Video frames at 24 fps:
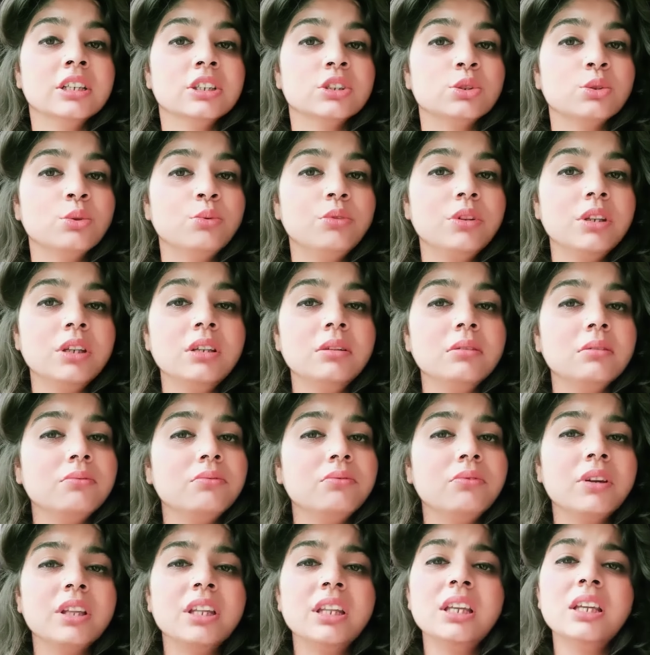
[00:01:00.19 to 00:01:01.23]
So we
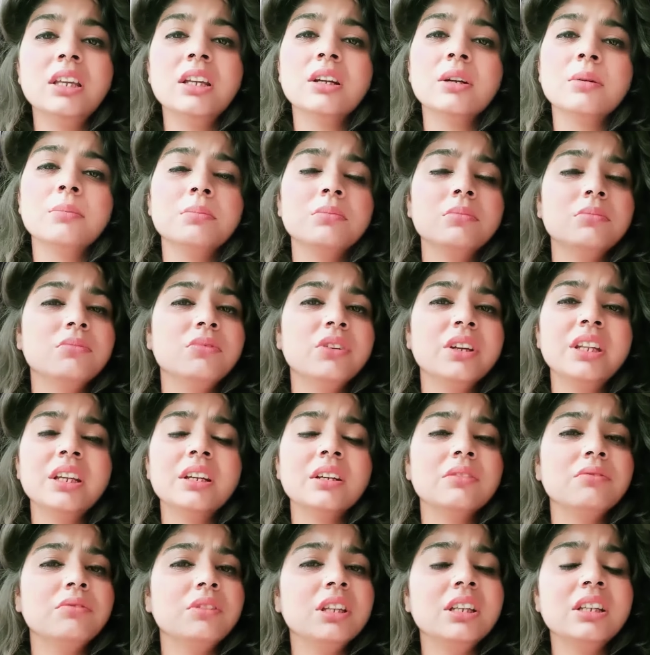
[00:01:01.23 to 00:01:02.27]
very
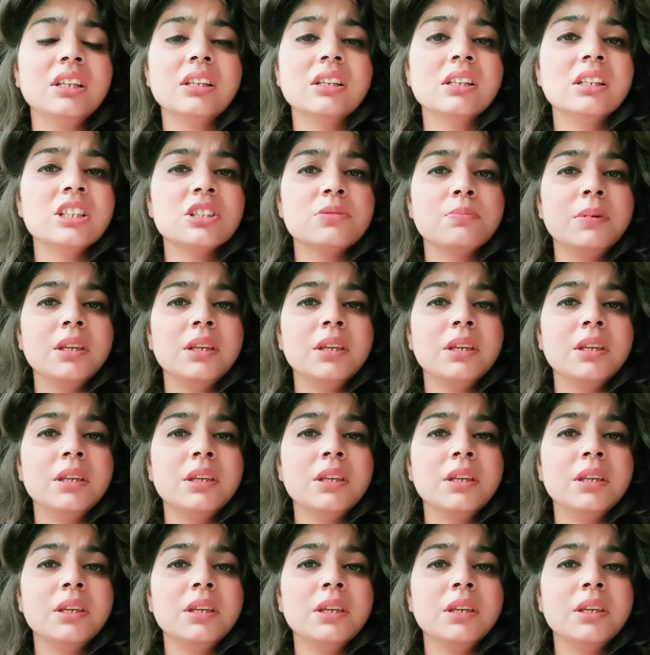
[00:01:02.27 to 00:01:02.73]
conveniently